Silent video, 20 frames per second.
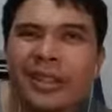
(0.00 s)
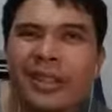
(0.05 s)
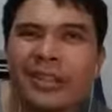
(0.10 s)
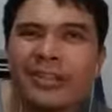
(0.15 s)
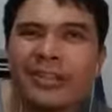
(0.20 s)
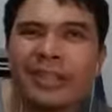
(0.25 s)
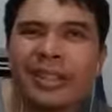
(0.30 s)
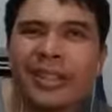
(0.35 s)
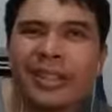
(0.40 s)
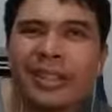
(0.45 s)

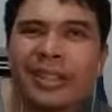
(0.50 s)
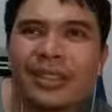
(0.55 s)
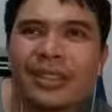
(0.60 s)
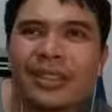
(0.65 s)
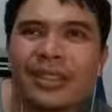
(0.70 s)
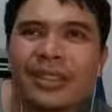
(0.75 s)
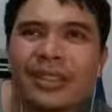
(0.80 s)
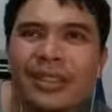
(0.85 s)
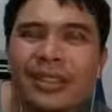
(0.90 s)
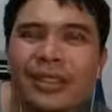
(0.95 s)
like
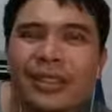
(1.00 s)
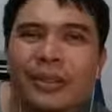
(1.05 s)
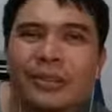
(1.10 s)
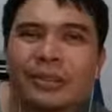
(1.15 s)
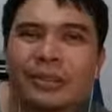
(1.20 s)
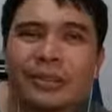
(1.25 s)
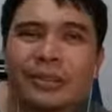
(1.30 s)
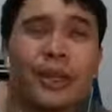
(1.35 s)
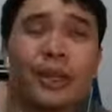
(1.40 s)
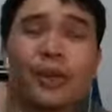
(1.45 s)

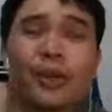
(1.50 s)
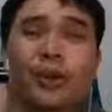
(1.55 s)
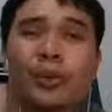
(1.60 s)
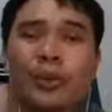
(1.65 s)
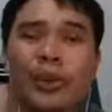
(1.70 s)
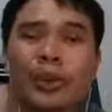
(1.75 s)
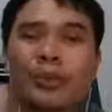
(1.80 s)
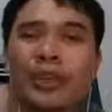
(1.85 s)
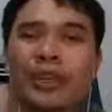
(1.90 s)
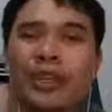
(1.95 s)
you owe
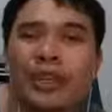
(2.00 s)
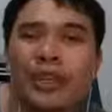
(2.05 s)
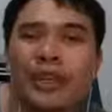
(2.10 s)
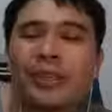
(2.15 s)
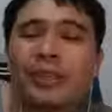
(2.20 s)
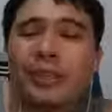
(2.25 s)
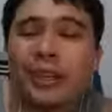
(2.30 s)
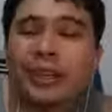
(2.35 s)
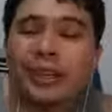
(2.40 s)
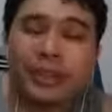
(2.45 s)
me money,
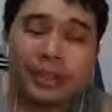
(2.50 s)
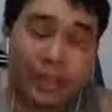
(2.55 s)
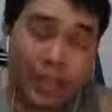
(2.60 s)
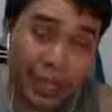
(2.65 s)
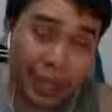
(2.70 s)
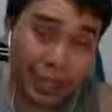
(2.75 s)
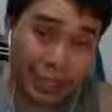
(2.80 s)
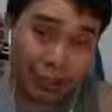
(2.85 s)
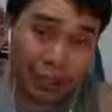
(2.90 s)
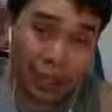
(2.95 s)
I'm gonna try
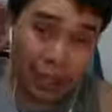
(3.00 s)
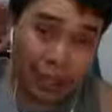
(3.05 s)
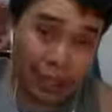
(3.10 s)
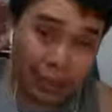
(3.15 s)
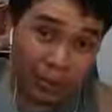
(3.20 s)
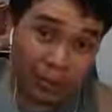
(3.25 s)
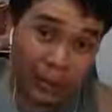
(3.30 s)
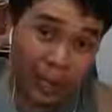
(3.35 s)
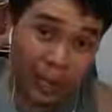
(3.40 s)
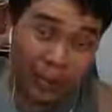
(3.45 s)
and make
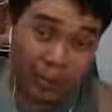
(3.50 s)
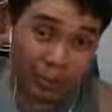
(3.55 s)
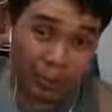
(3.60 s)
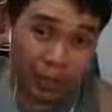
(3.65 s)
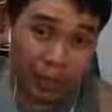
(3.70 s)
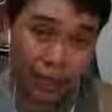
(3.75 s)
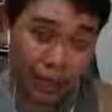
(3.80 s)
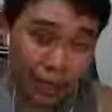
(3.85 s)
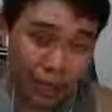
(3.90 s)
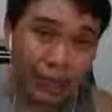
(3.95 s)
it back
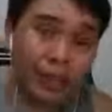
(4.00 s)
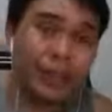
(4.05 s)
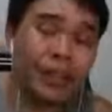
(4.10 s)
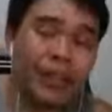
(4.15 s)
by